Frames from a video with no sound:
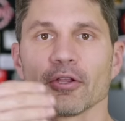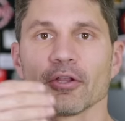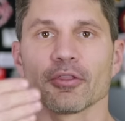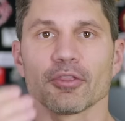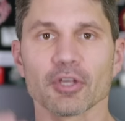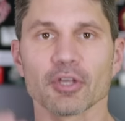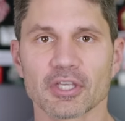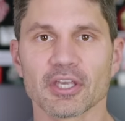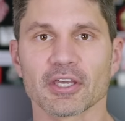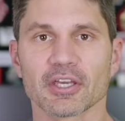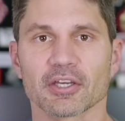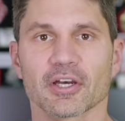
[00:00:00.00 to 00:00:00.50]

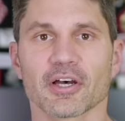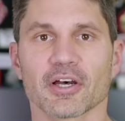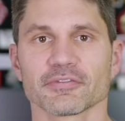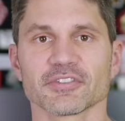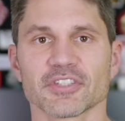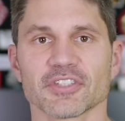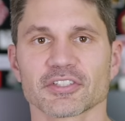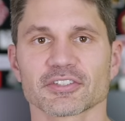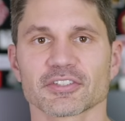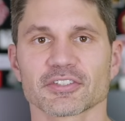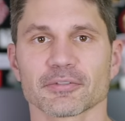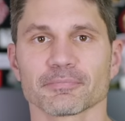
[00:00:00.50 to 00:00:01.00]
The Kickoff
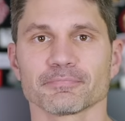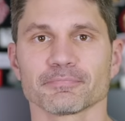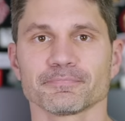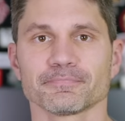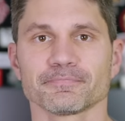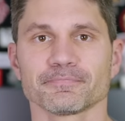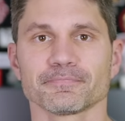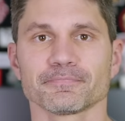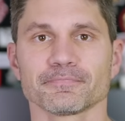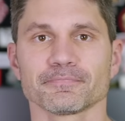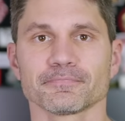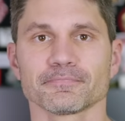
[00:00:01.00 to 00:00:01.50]
System.
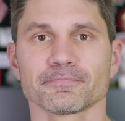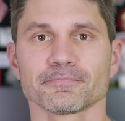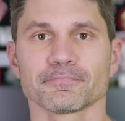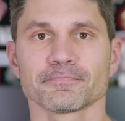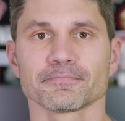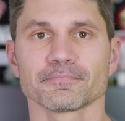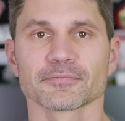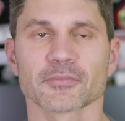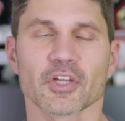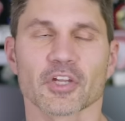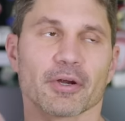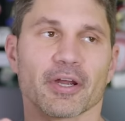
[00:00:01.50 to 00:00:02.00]

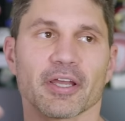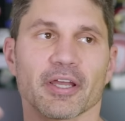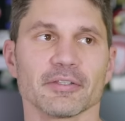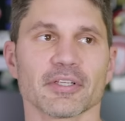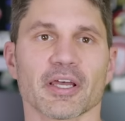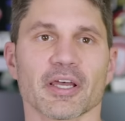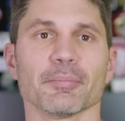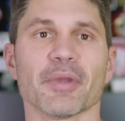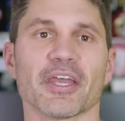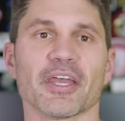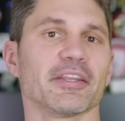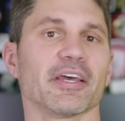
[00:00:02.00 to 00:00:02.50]
All right,
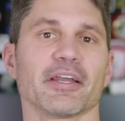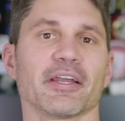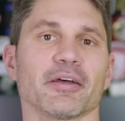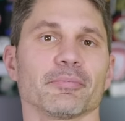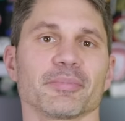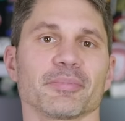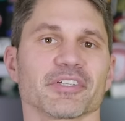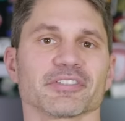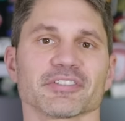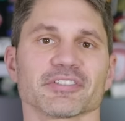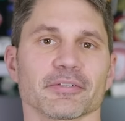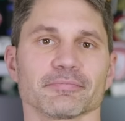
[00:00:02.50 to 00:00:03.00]
I made that up
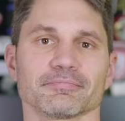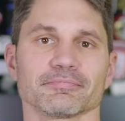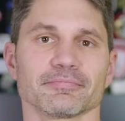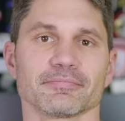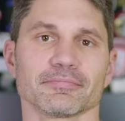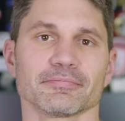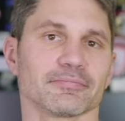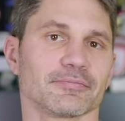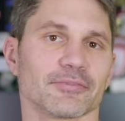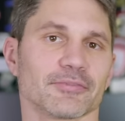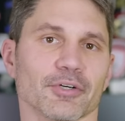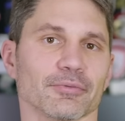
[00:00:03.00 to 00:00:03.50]
because I
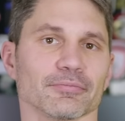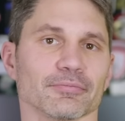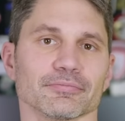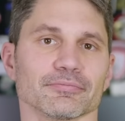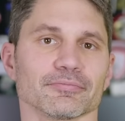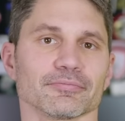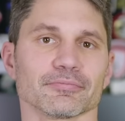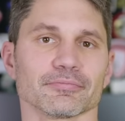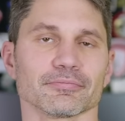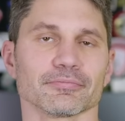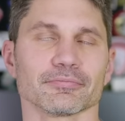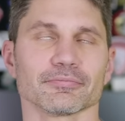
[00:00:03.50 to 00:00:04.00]
don't
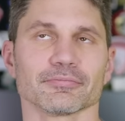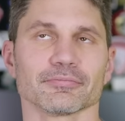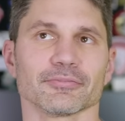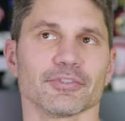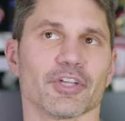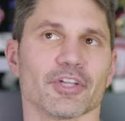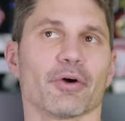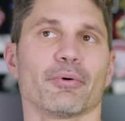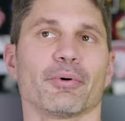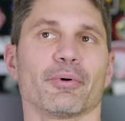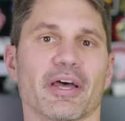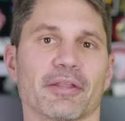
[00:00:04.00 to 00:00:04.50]

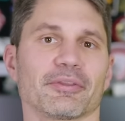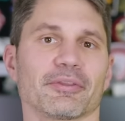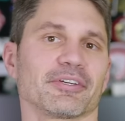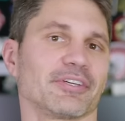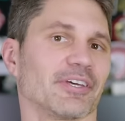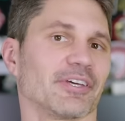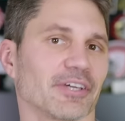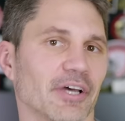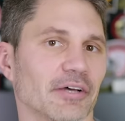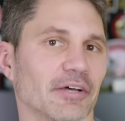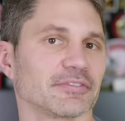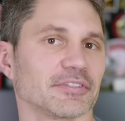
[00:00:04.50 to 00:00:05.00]
know how the
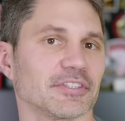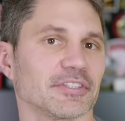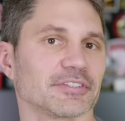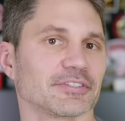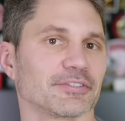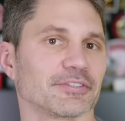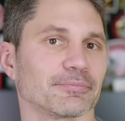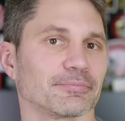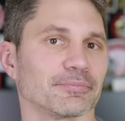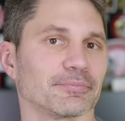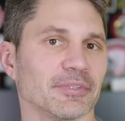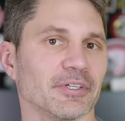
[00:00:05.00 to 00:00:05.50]
Kickoff
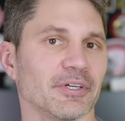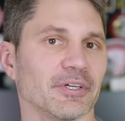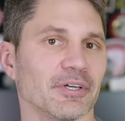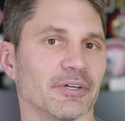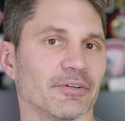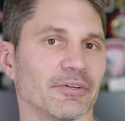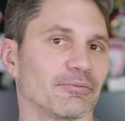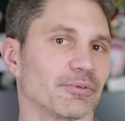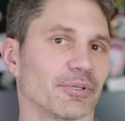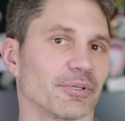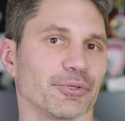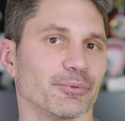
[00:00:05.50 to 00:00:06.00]
System
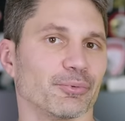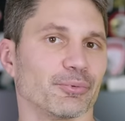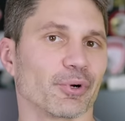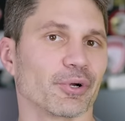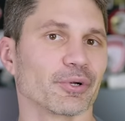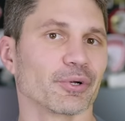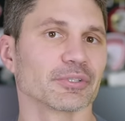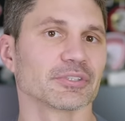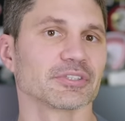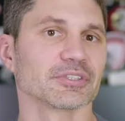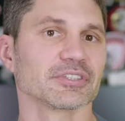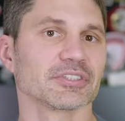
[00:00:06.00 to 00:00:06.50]
really
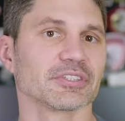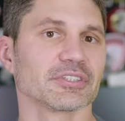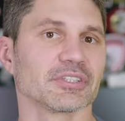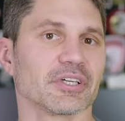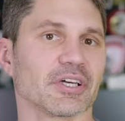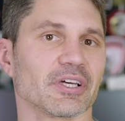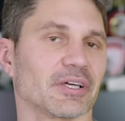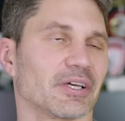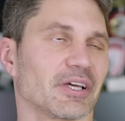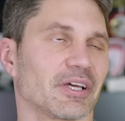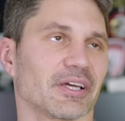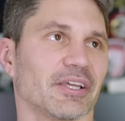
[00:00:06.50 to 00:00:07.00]
works.
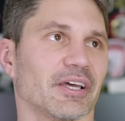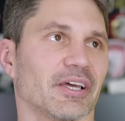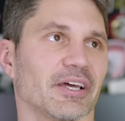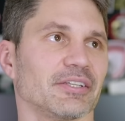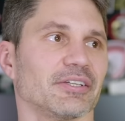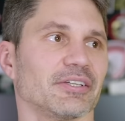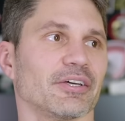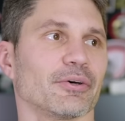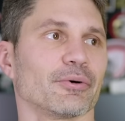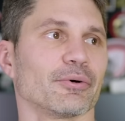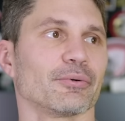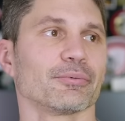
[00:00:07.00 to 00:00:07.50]
I, I
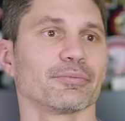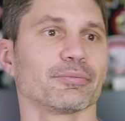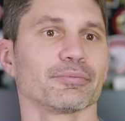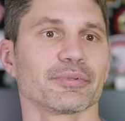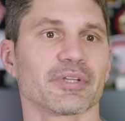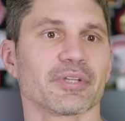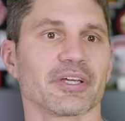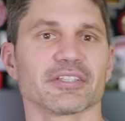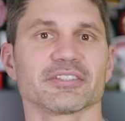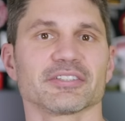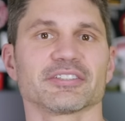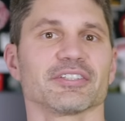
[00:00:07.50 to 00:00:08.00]
know
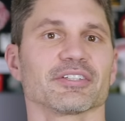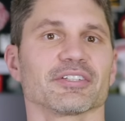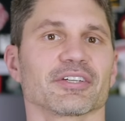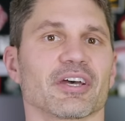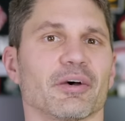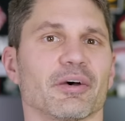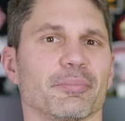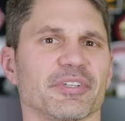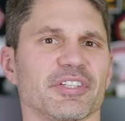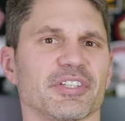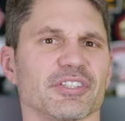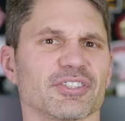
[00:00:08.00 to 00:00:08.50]
that it's in the
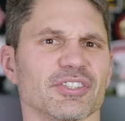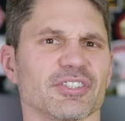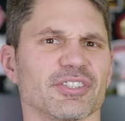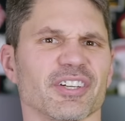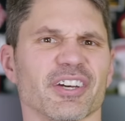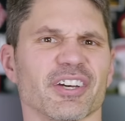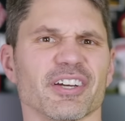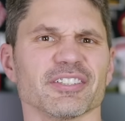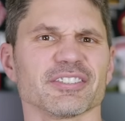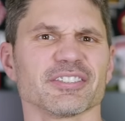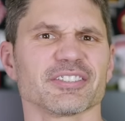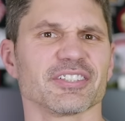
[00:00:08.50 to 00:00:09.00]
competition
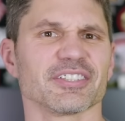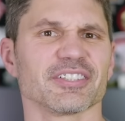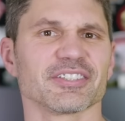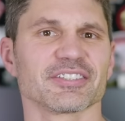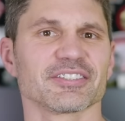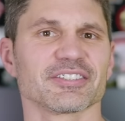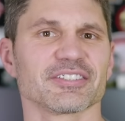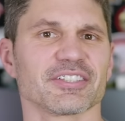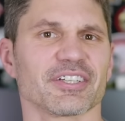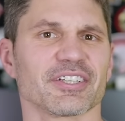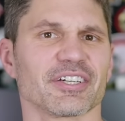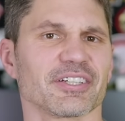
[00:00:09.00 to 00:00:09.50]
guns and
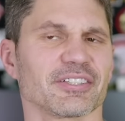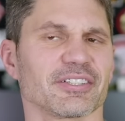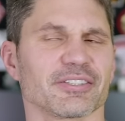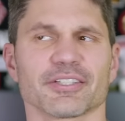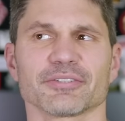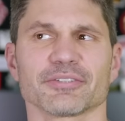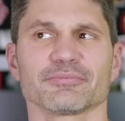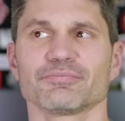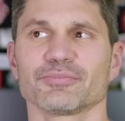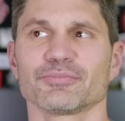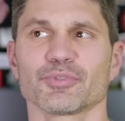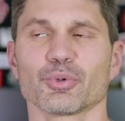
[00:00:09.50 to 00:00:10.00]
it's a,
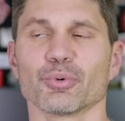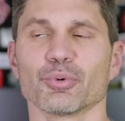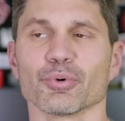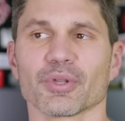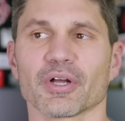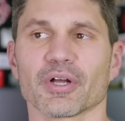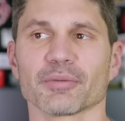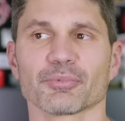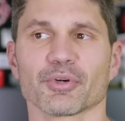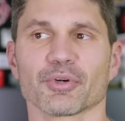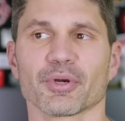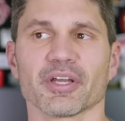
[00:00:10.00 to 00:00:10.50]
a cool
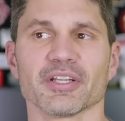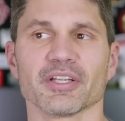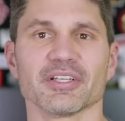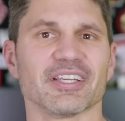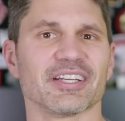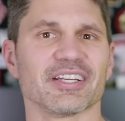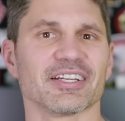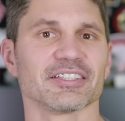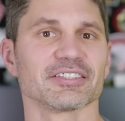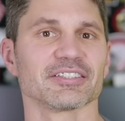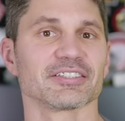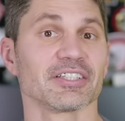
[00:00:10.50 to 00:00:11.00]
upgrade
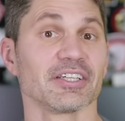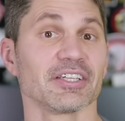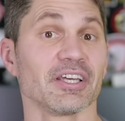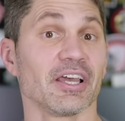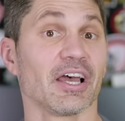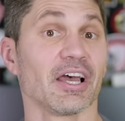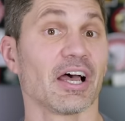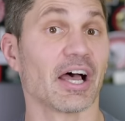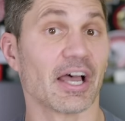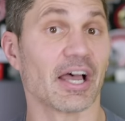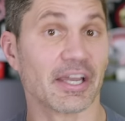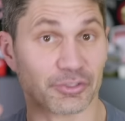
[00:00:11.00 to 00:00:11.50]
and it's
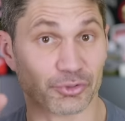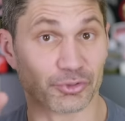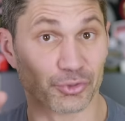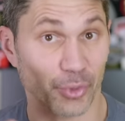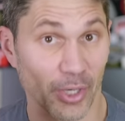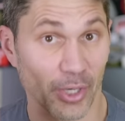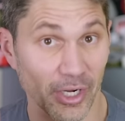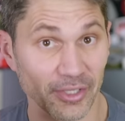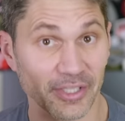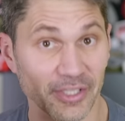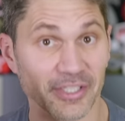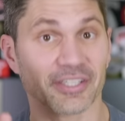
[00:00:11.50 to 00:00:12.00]

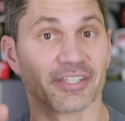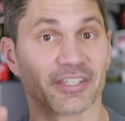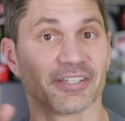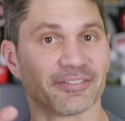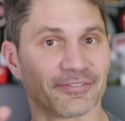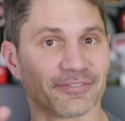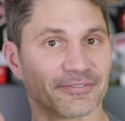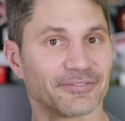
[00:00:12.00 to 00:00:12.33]
hydraulic,